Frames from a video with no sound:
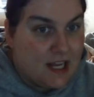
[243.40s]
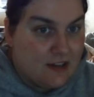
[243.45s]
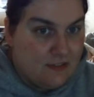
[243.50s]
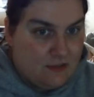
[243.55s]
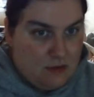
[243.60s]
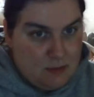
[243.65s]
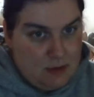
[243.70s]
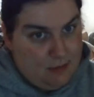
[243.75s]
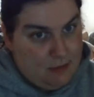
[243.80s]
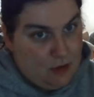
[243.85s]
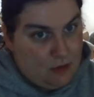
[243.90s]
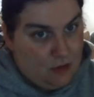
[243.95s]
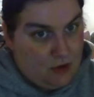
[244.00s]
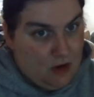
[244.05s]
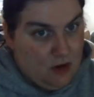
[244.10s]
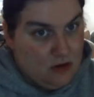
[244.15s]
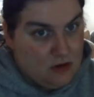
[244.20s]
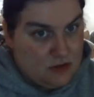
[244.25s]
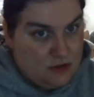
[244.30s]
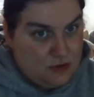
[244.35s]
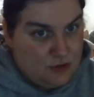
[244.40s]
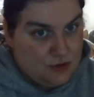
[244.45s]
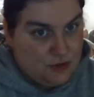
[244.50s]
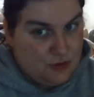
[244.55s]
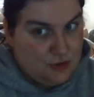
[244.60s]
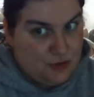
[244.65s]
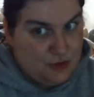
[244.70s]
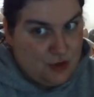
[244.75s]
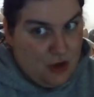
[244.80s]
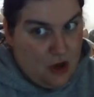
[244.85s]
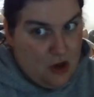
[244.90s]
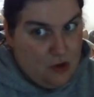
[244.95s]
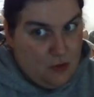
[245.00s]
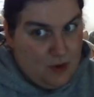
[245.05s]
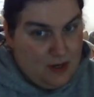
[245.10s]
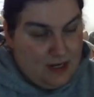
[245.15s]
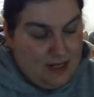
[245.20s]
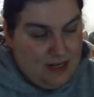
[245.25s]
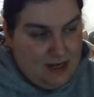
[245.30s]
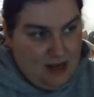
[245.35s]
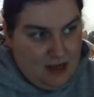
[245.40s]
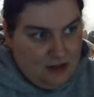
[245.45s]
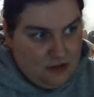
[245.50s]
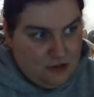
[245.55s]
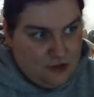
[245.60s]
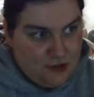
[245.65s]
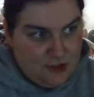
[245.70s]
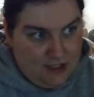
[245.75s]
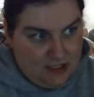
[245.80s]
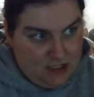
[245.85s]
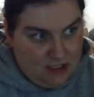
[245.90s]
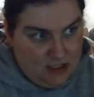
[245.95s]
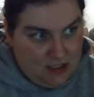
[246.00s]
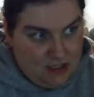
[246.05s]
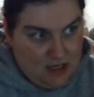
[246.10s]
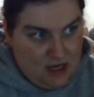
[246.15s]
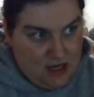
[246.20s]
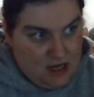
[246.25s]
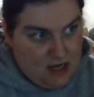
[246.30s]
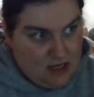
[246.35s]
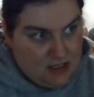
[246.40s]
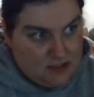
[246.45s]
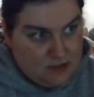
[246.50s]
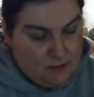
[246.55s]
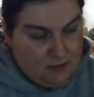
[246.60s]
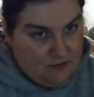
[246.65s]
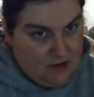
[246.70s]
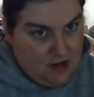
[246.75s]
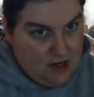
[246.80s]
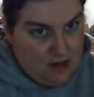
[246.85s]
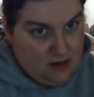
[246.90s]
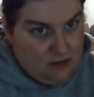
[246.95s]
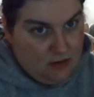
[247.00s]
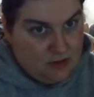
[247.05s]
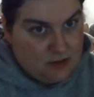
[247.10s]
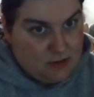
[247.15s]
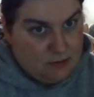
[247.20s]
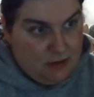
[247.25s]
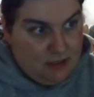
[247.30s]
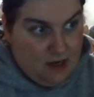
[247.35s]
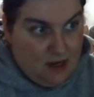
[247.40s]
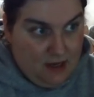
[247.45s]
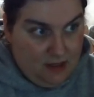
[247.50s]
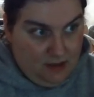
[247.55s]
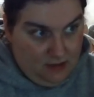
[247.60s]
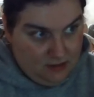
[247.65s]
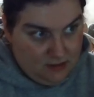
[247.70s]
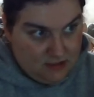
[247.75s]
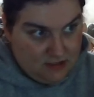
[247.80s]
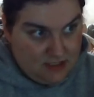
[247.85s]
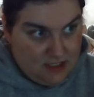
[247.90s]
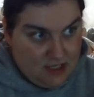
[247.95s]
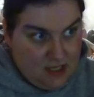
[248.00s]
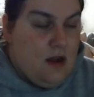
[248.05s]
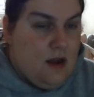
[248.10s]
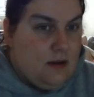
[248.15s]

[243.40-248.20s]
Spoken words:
of amiibo cards, so naturally I had to invite her onto my island.